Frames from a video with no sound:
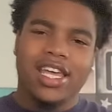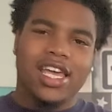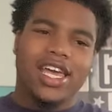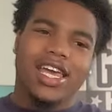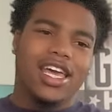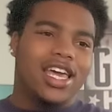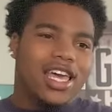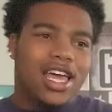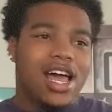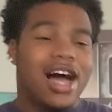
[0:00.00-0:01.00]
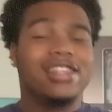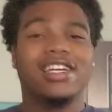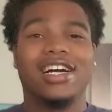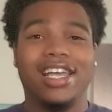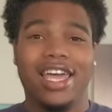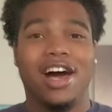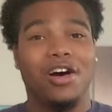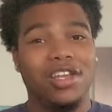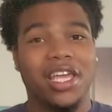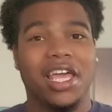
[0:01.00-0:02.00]
And I thought it
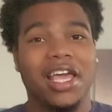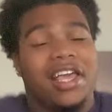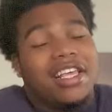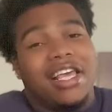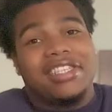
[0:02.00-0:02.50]
only it,